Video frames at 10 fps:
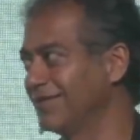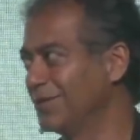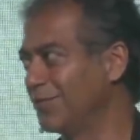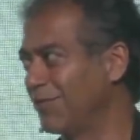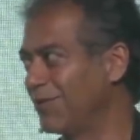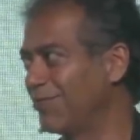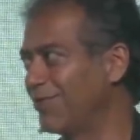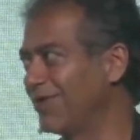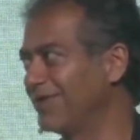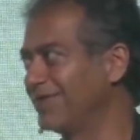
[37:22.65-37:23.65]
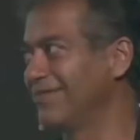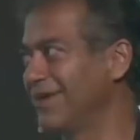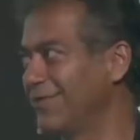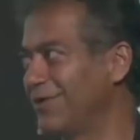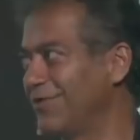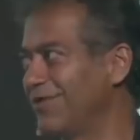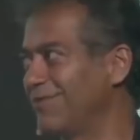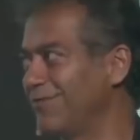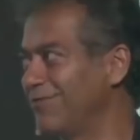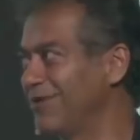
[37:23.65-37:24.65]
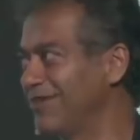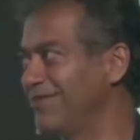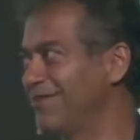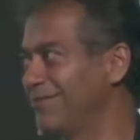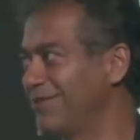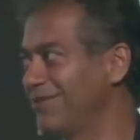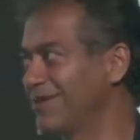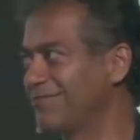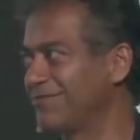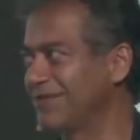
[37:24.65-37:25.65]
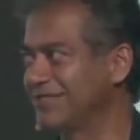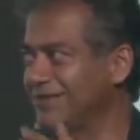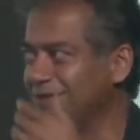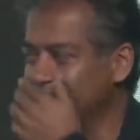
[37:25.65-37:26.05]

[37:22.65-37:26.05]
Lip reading: where we're born how we grow up and what we learn and what our temperaments are.